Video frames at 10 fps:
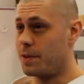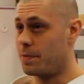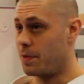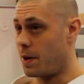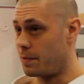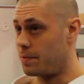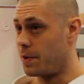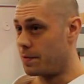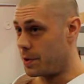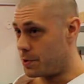
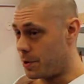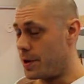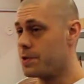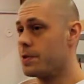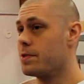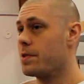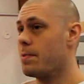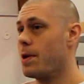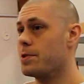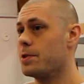of the traditions of the
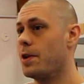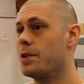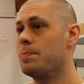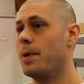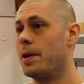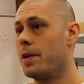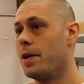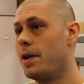martial arts, but